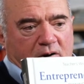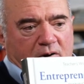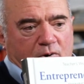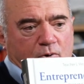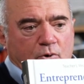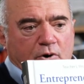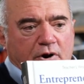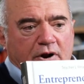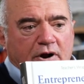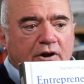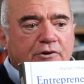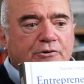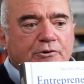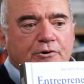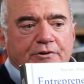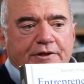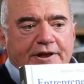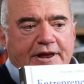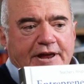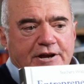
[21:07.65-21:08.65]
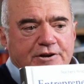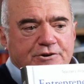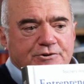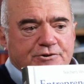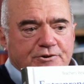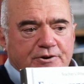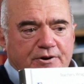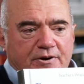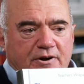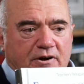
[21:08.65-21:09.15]
who are under the age
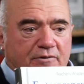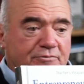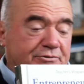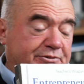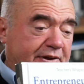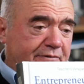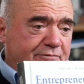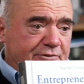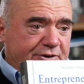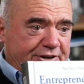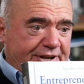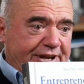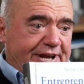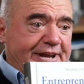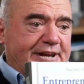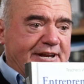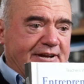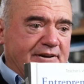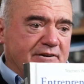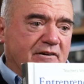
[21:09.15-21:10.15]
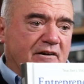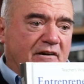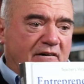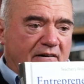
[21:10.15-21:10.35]
of 17.